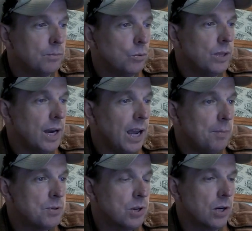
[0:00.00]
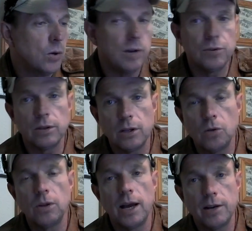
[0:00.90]
When that happens, they're going to go after the
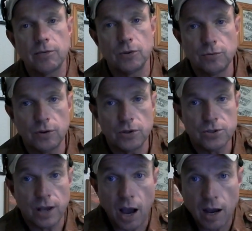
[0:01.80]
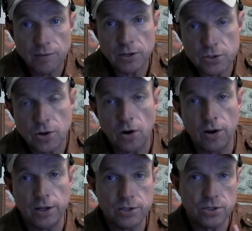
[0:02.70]
low-lying fruit first, the obvious
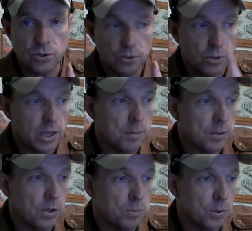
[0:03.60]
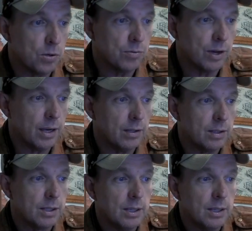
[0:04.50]
targets. So you want to keep a low profile.